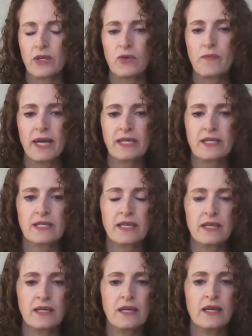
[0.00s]
You may
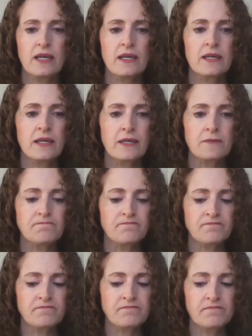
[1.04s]
see
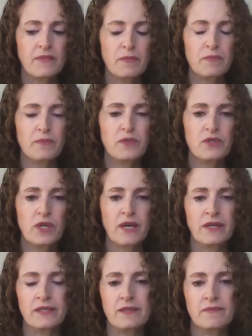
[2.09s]

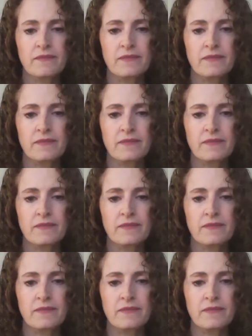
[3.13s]
the